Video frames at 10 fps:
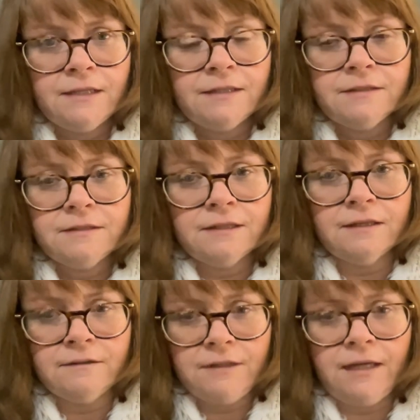
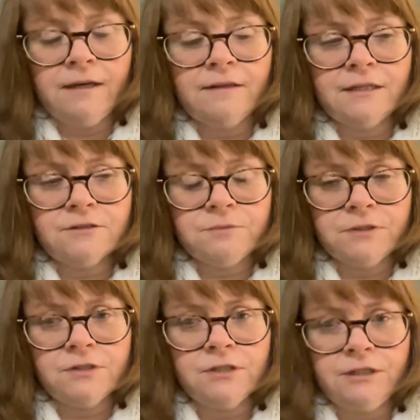So yeah, that's one
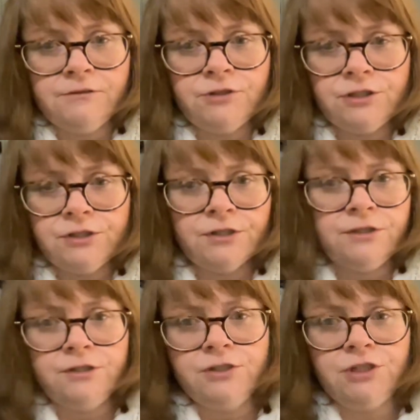solution. So you
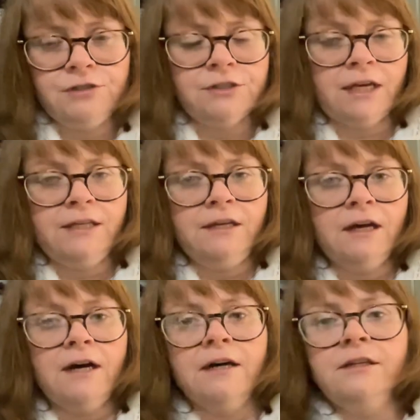could use that in your
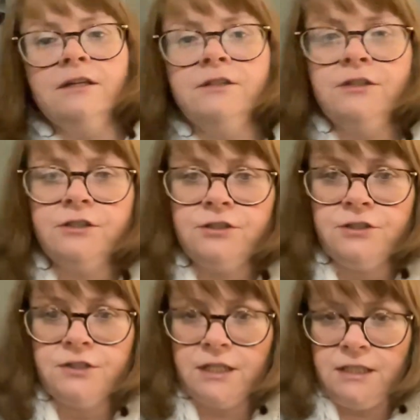iron, you could
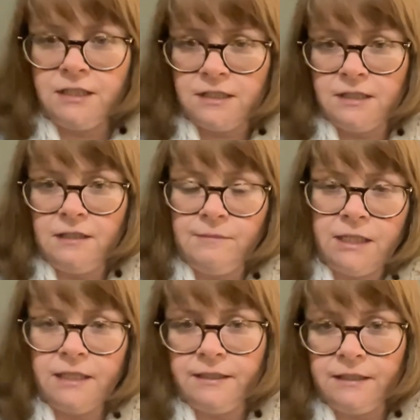use it in your steam
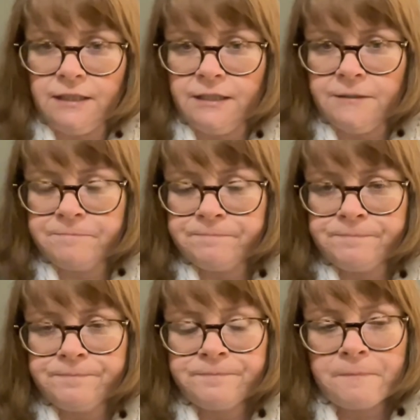cleaner,
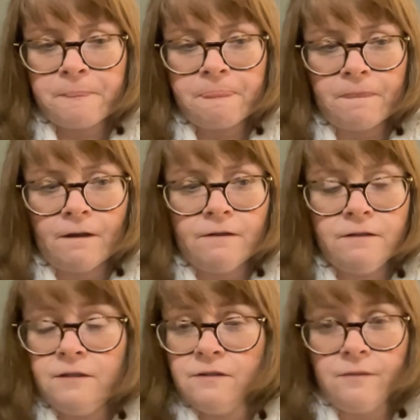
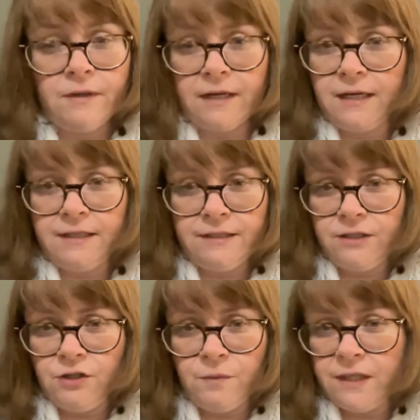use it when
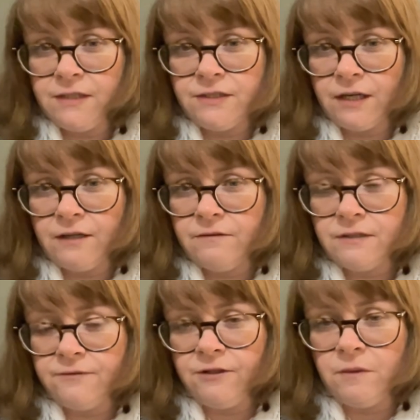cleaning your windows
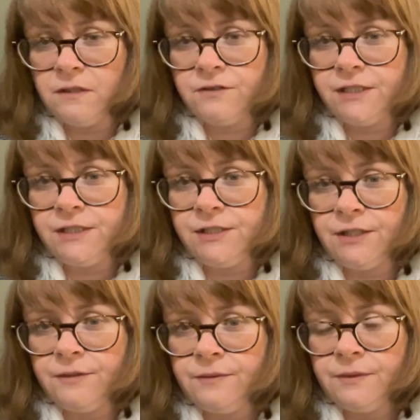if you wanted to.